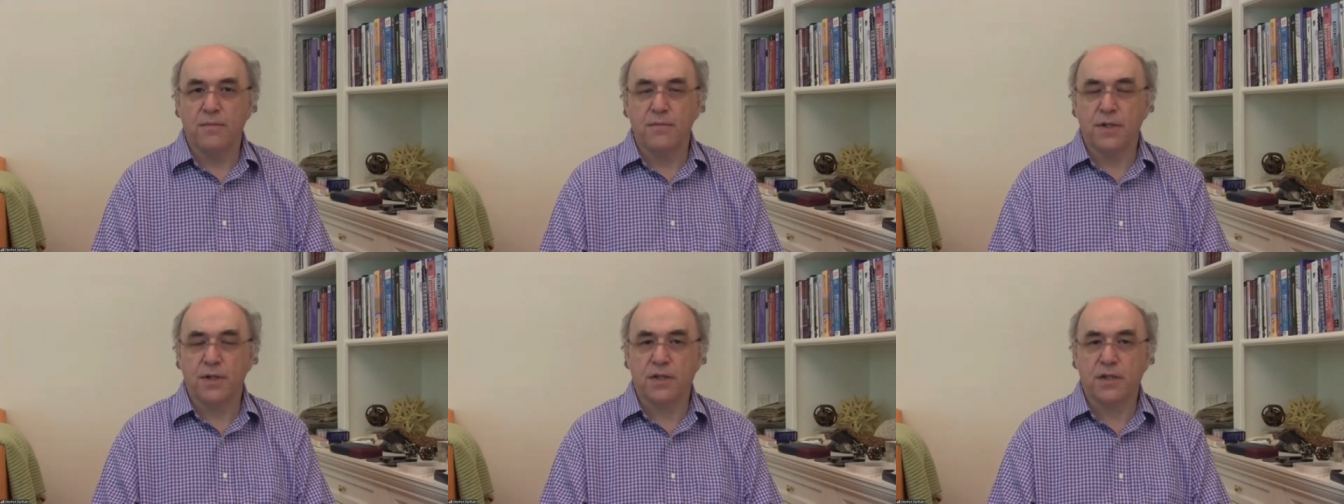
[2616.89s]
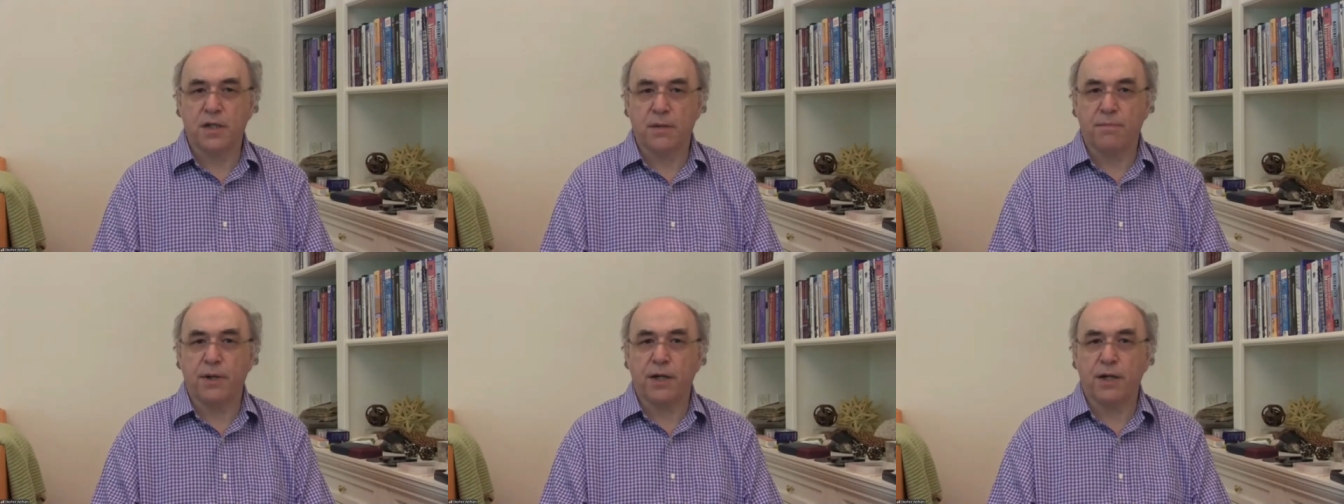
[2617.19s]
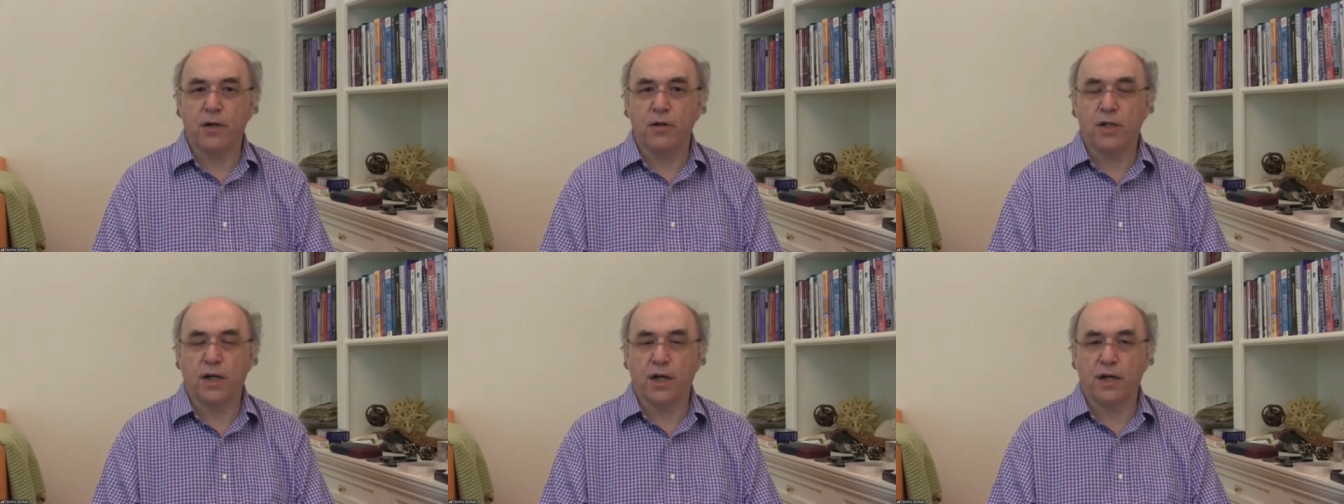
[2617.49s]
the
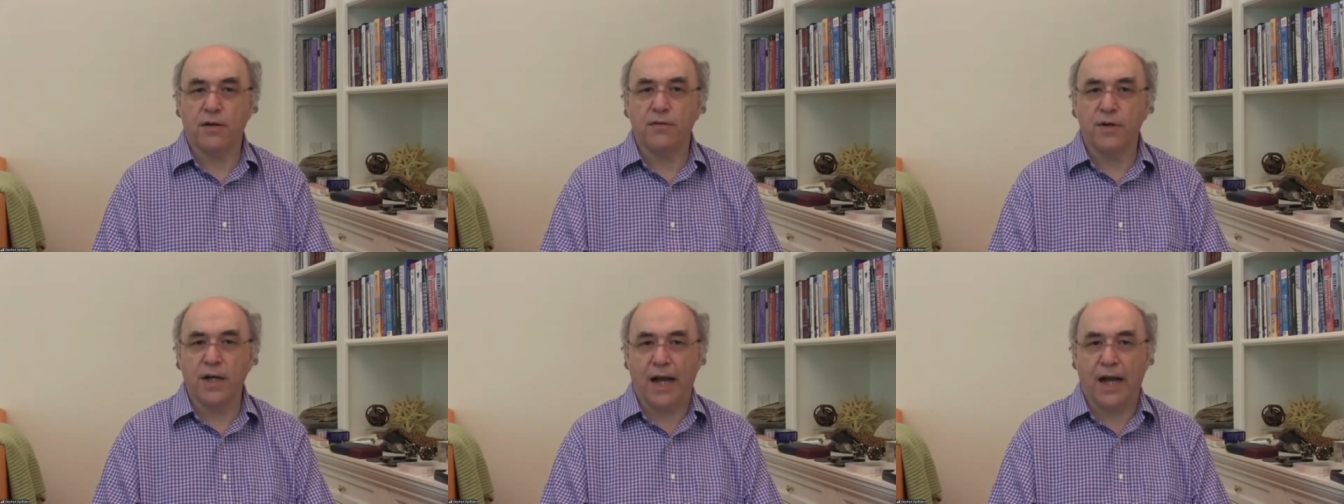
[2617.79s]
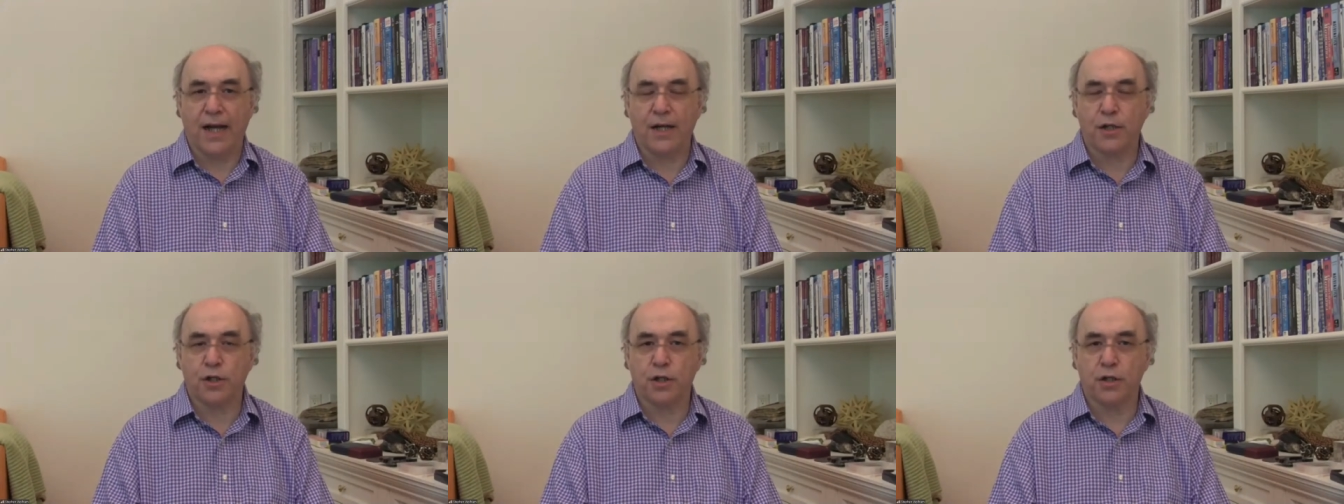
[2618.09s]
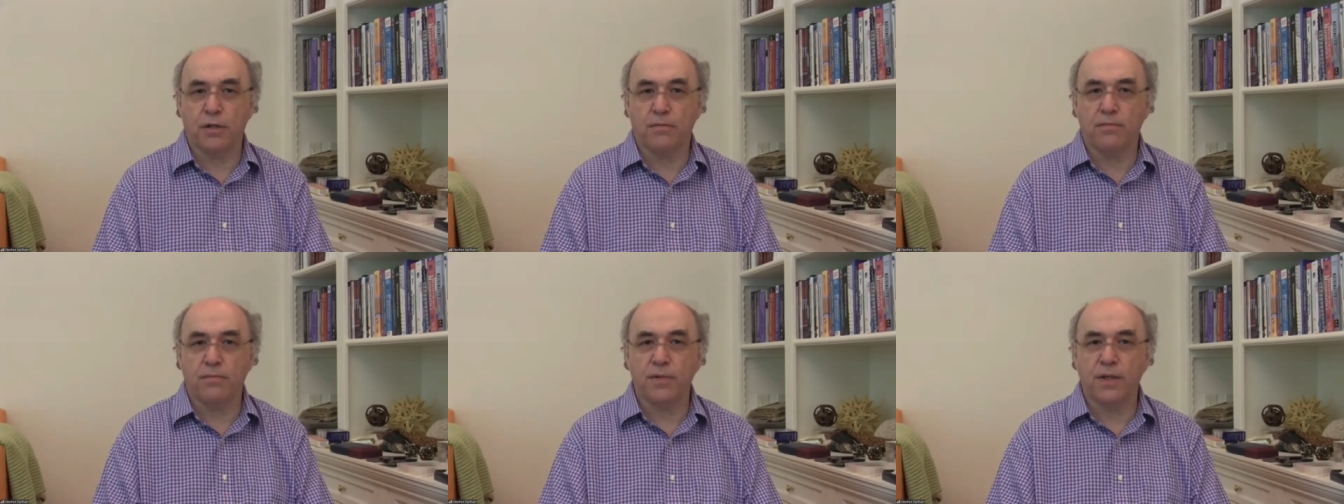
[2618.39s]
typical kind of
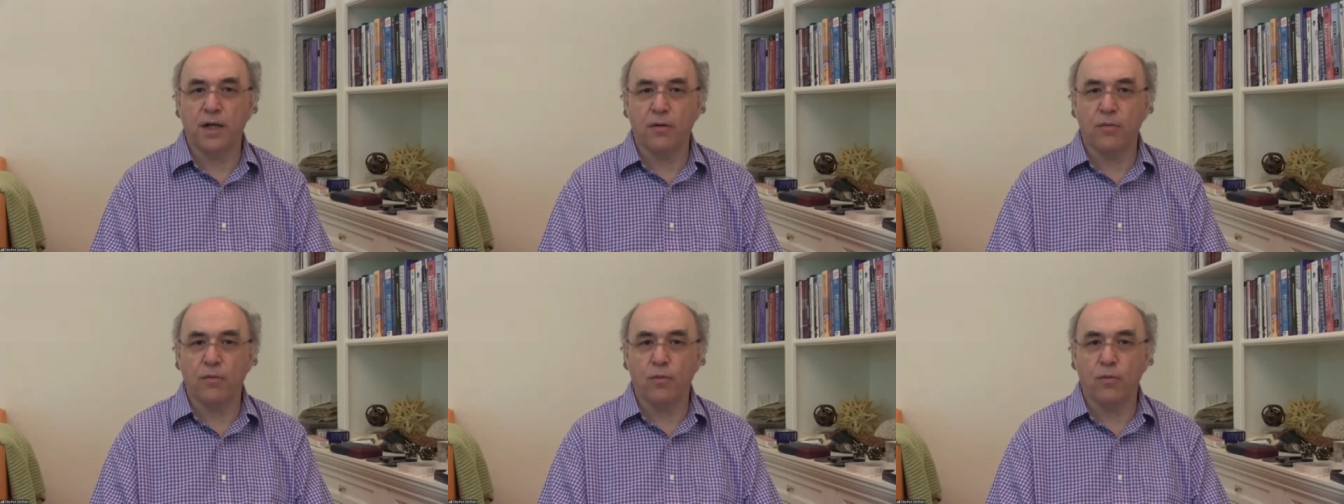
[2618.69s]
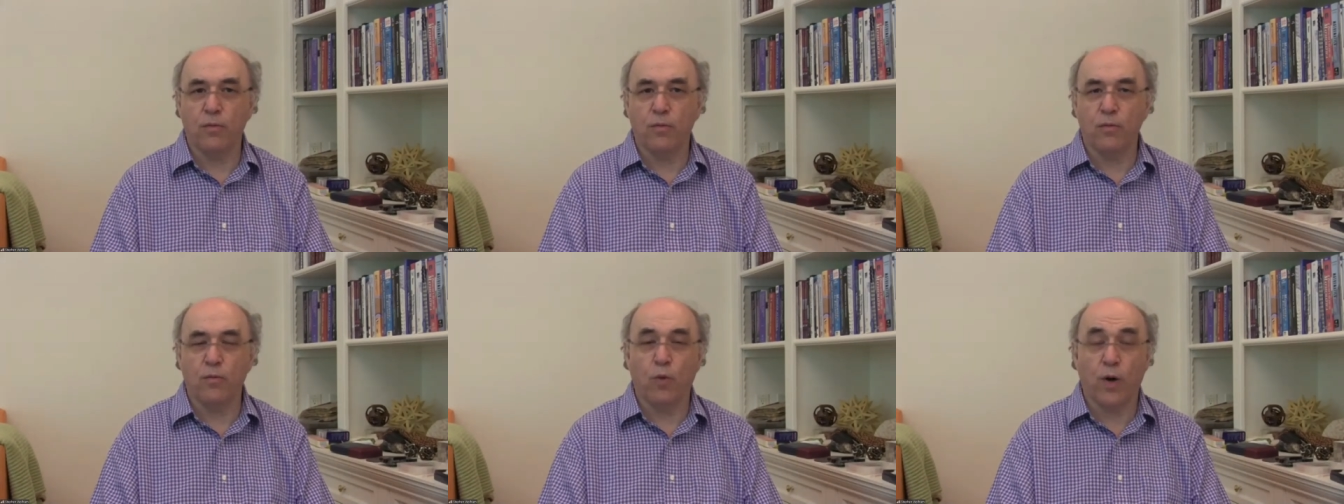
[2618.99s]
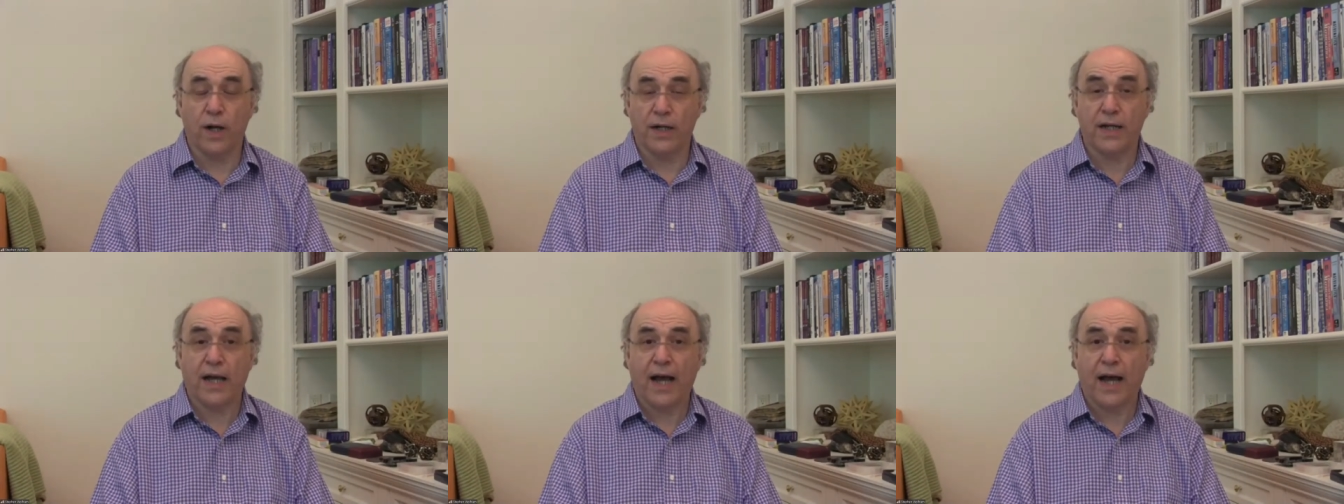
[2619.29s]
reaction that
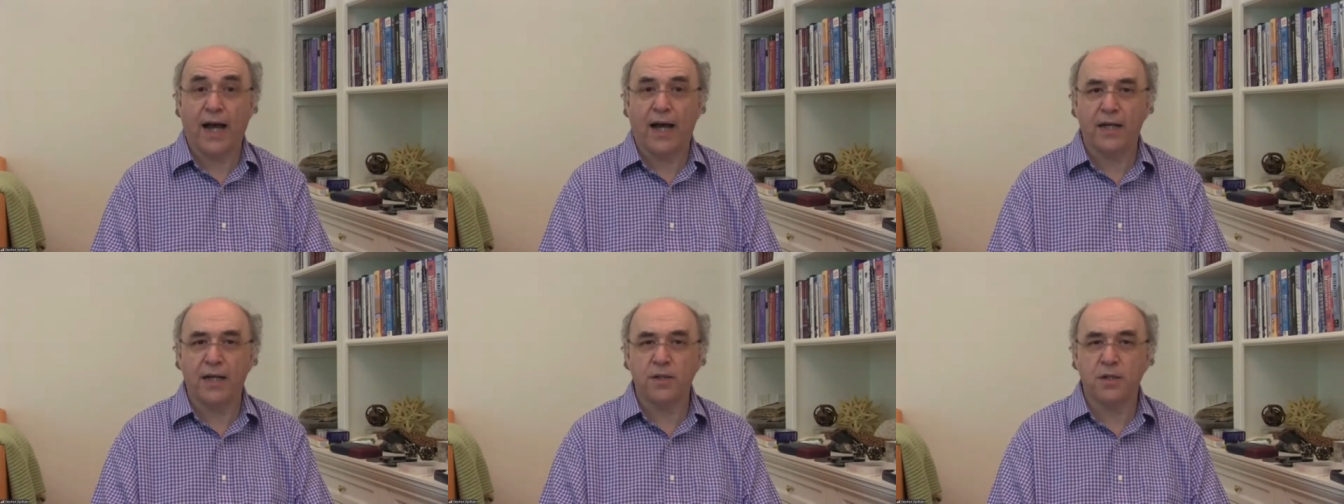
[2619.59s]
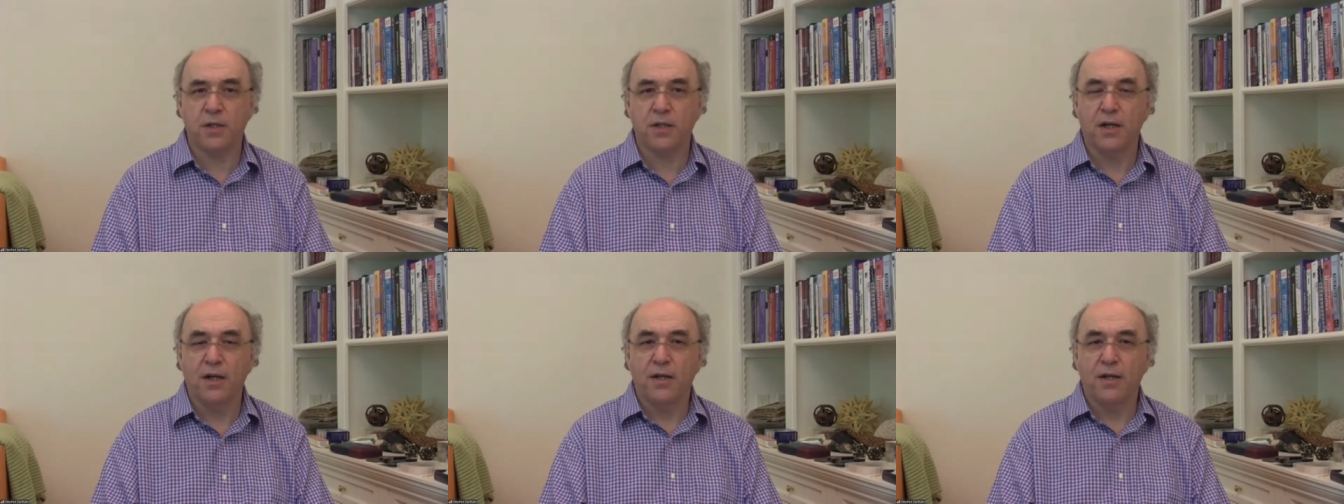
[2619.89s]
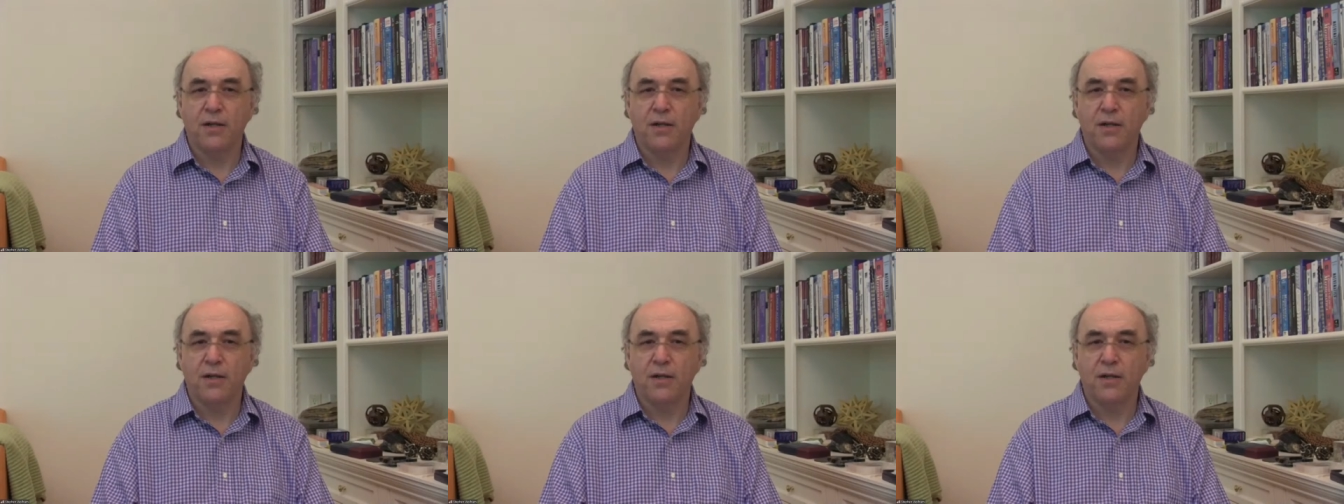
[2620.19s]
one has.